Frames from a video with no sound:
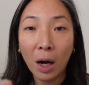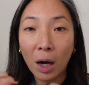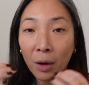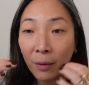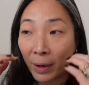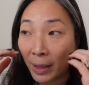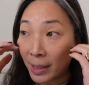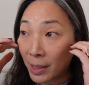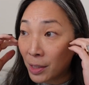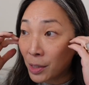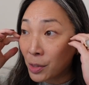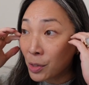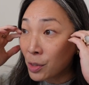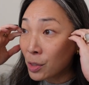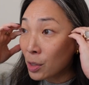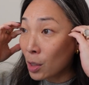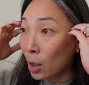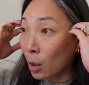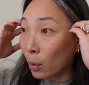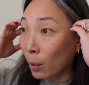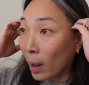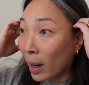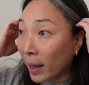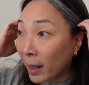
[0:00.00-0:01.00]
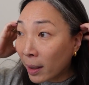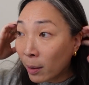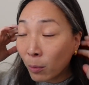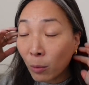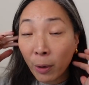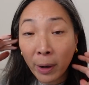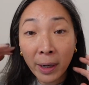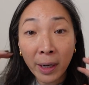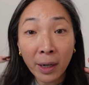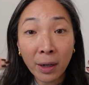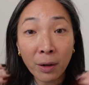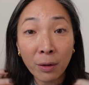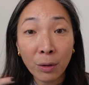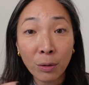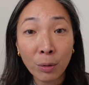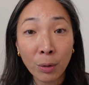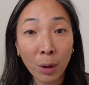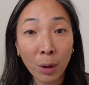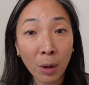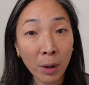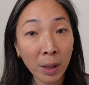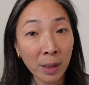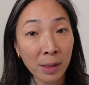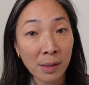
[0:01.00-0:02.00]
All right, so I am ready to
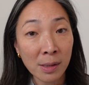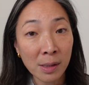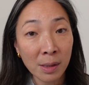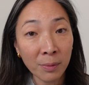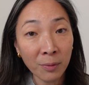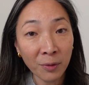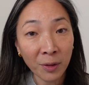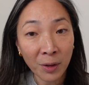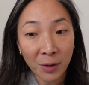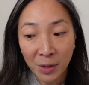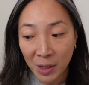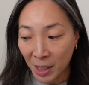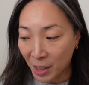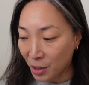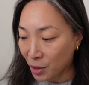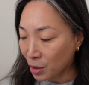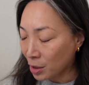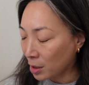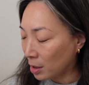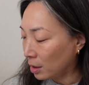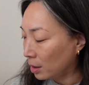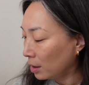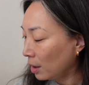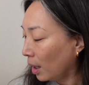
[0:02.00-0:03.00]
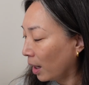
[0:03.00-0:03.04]
throw on some foundation.